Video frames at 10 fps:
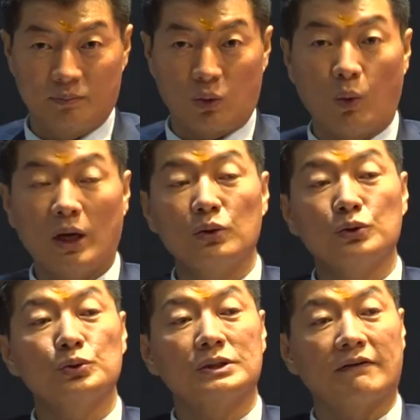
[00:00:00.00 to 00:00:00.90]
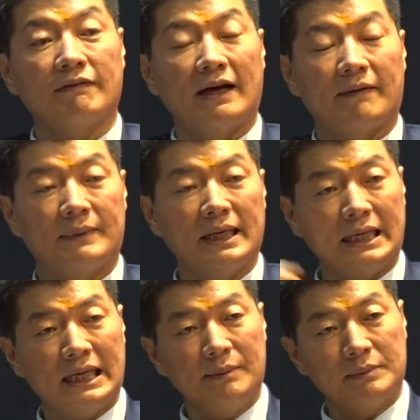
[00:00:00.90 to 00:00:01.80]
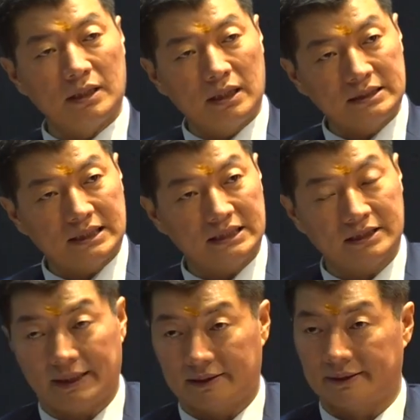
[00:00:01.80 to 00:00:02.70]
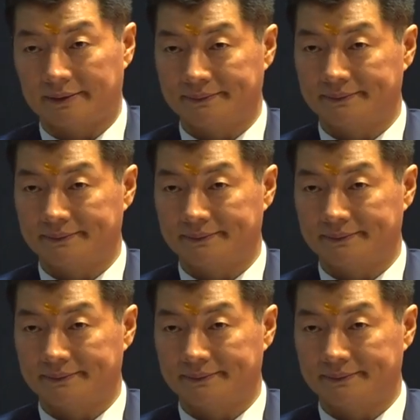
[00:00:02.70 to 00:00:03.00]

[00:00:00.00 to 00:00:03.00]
But one or two survived. They came, they learned Sanskrit.